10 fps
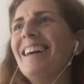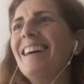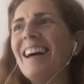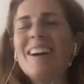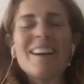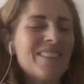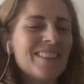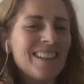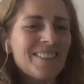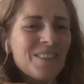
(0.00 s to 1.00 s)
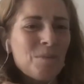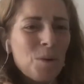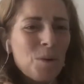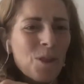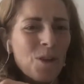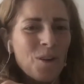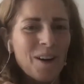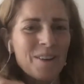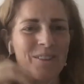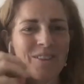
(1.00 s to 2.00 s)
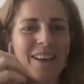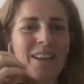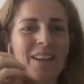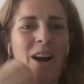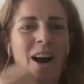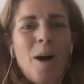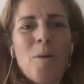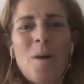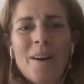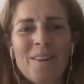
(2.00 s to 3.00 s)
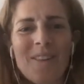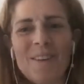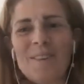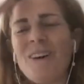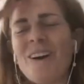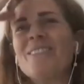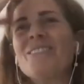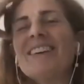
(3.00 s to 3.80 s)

I feel like with more thought, I would find our one or the one.